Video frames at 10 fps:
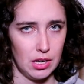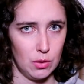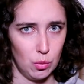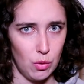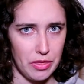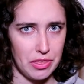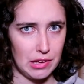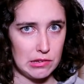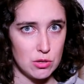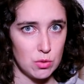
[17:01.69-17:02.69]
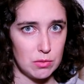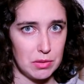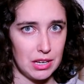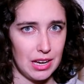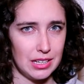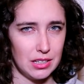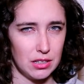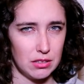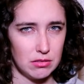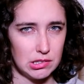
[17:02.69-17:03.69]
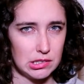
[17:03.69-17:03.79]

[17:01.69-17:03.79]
And what that use would be. I need to